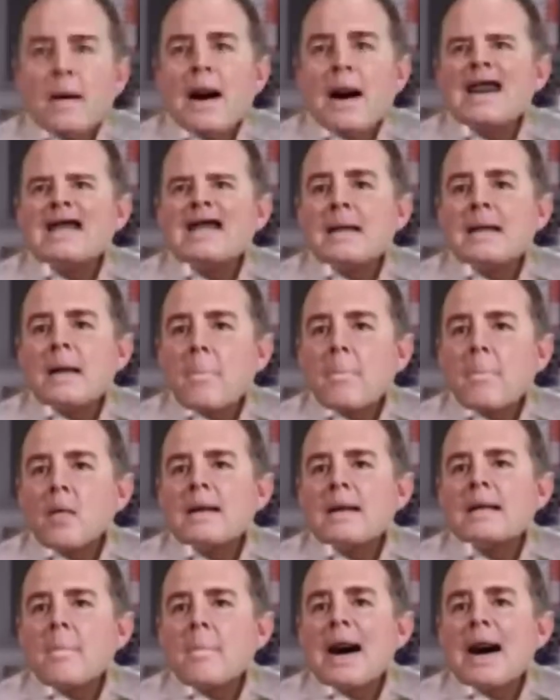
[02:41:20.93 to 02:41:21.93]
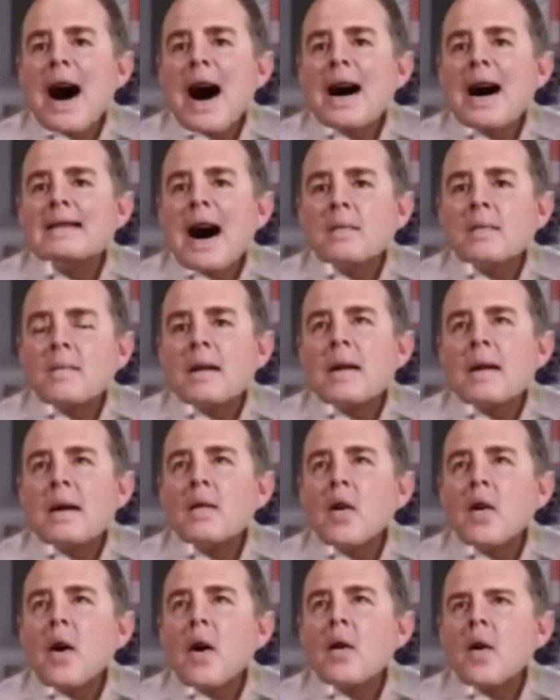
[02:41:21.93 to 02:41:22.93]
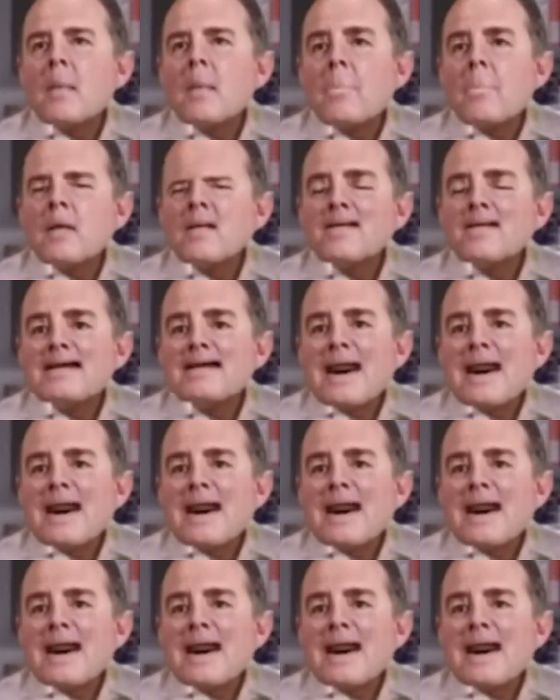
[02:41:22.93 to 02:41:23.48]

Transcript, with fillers: it pretty bad like we almost got